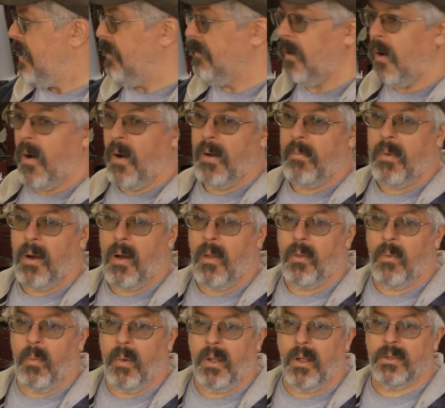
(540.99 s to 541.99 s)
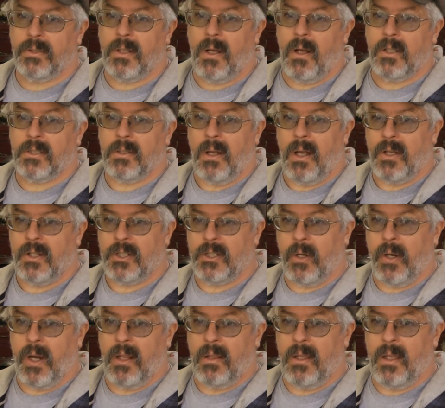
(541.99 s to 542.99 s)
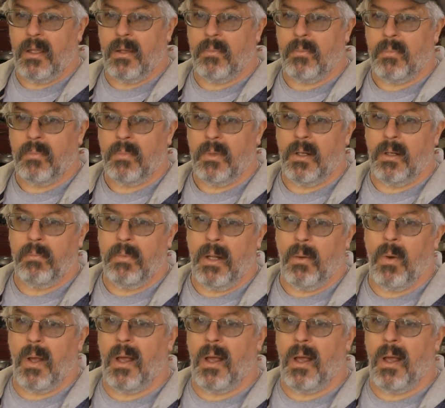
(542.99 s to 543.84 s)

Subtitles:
I've already bought the wheels also. I'll show you them in a minute.